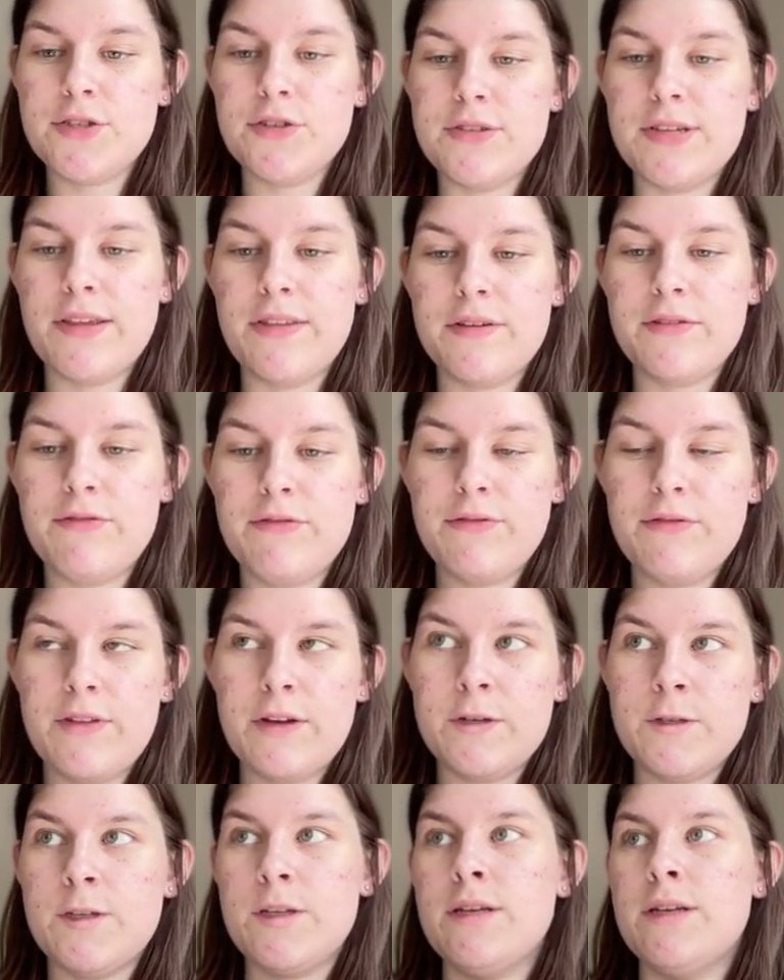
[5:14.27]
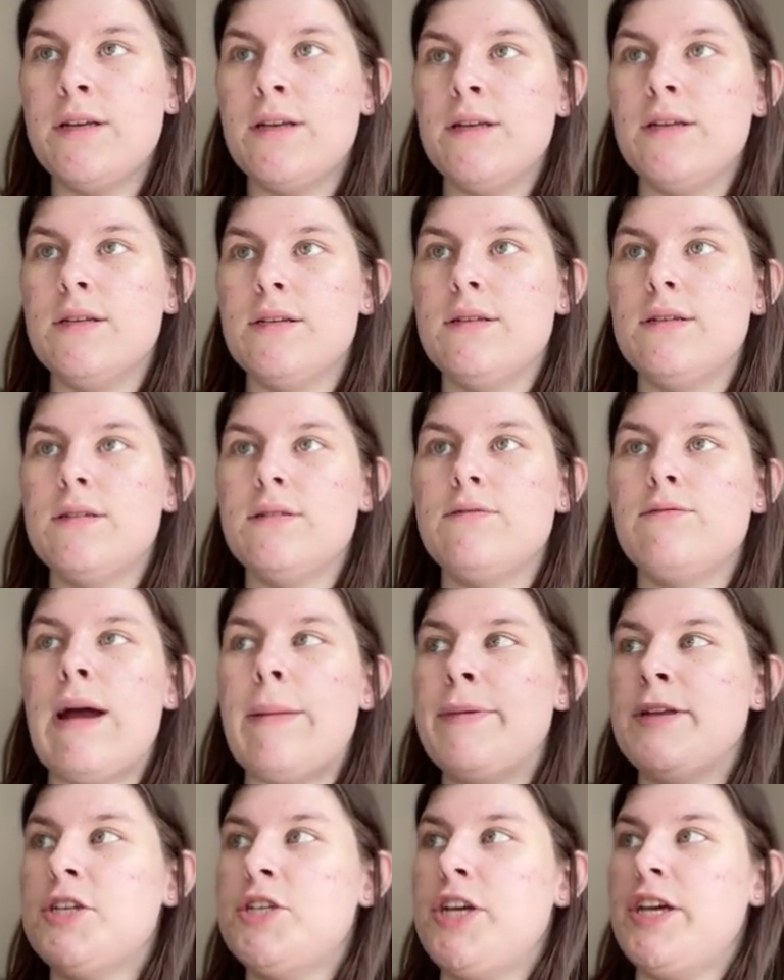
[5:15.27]
So say that if there's a
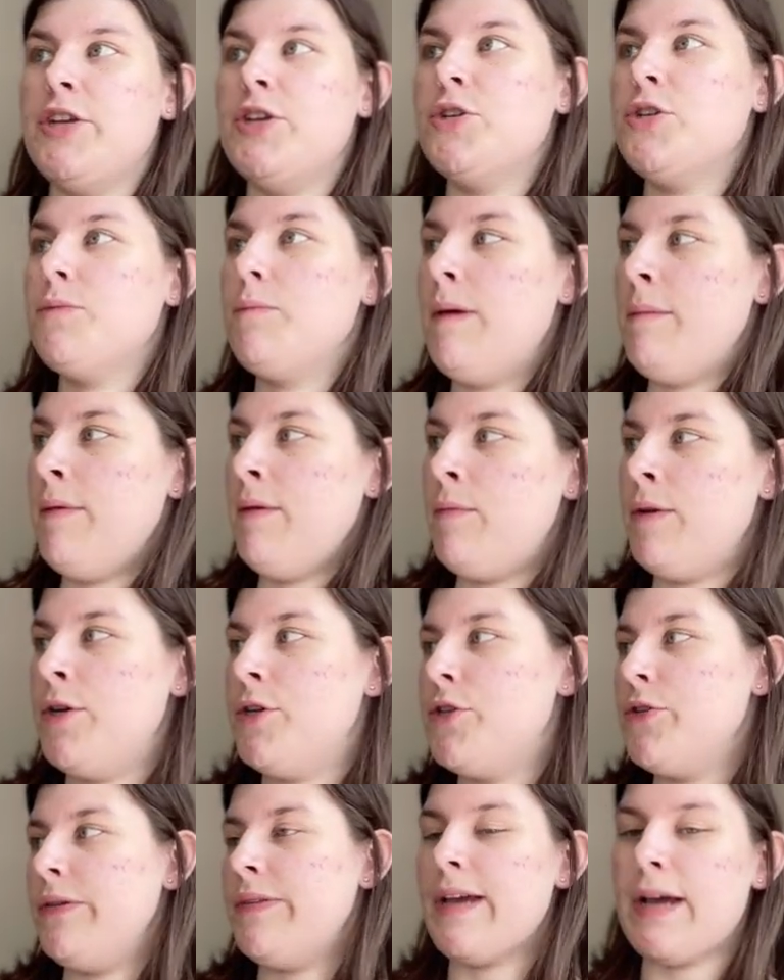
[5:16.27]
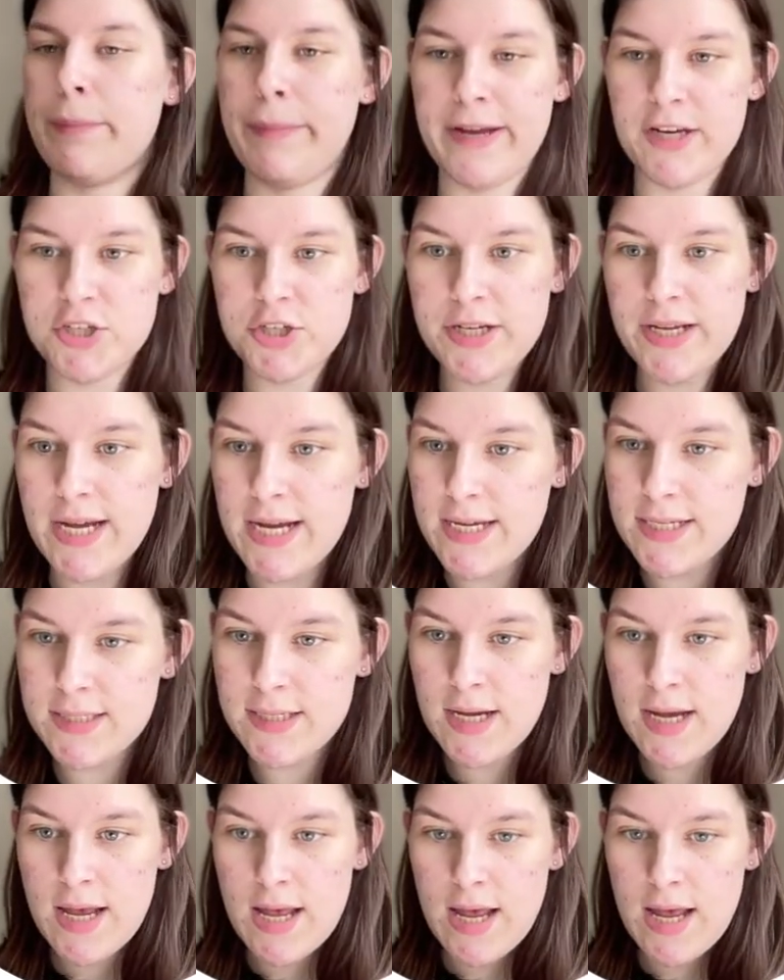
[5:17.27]
rapid change, maybe when you're doing like a patient case